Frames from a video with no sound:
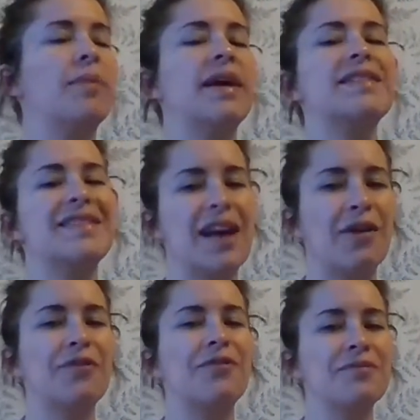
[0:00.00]

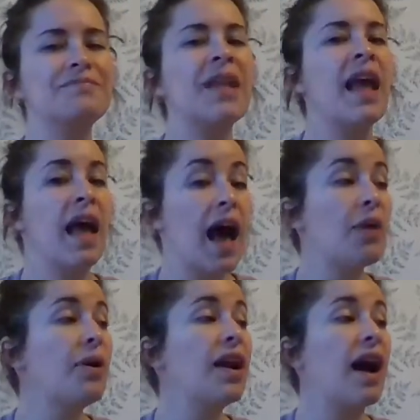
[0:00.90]
myself
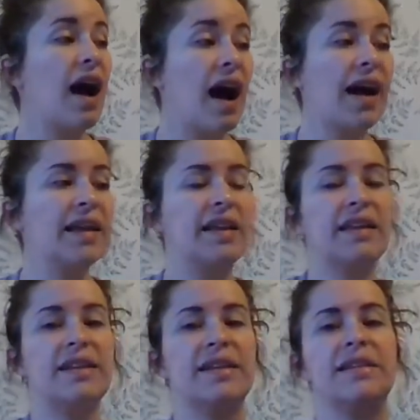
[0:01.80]
and what I
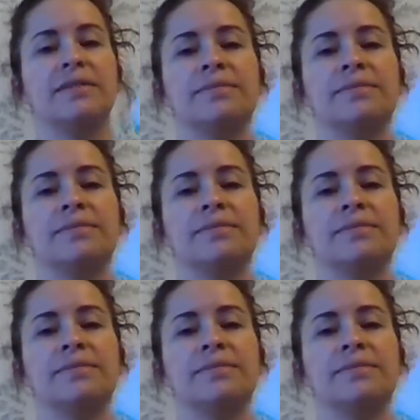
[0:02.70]
needed.